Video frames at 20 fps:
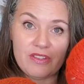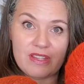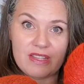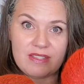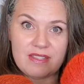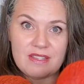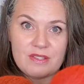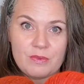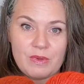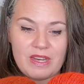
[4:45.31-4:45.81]

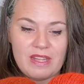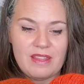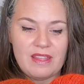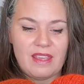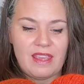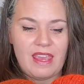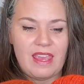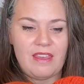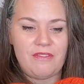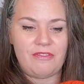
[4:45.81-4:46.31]
This is one of the
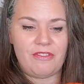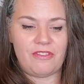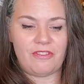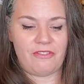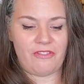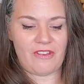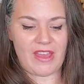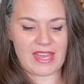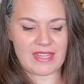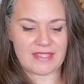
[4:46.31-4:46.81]
Kay
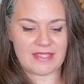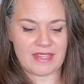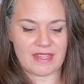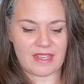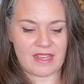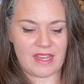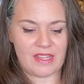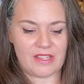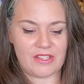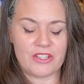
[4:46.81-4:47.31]
Fassett
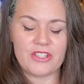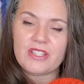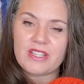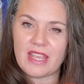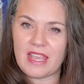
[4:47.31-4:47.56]
colors.